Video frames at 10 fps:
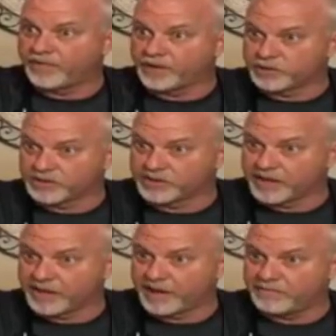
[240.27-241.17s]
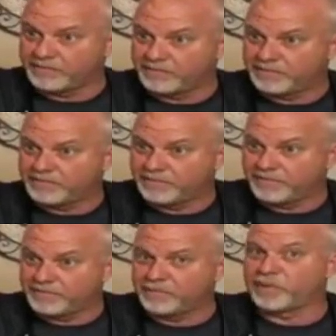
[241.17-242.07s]
if I'm supposed to say that.
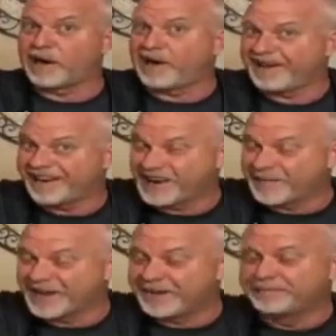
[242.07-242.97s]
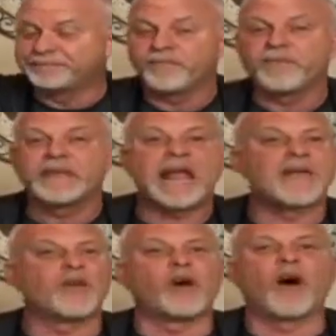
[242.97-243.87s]
Brandy coming up.
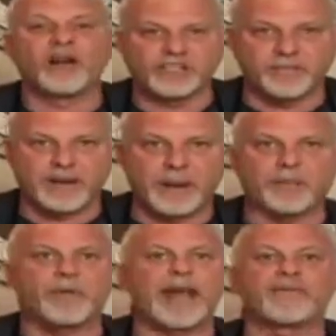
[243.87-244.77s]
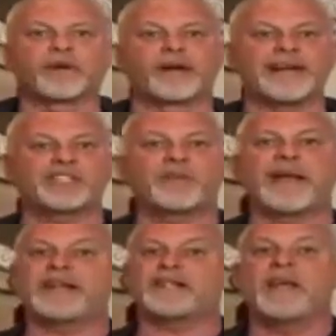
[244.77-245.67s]
And they're awesome people. They have a great
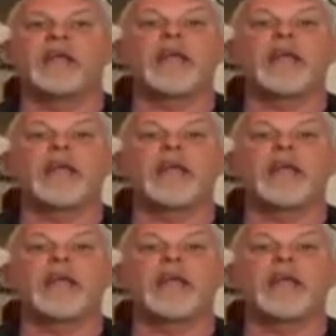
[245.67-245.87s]
space,